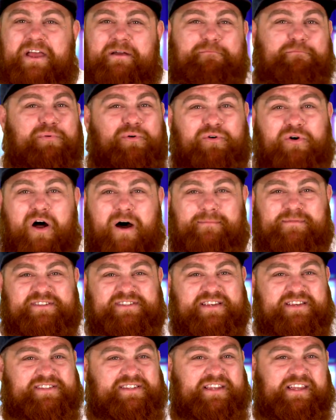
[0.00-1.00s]
and
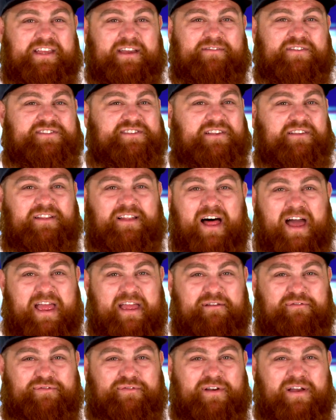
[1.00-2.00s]
promises to give us a
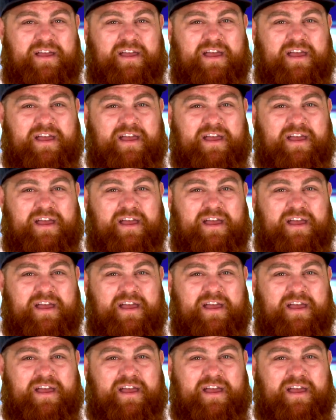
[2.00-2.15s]
life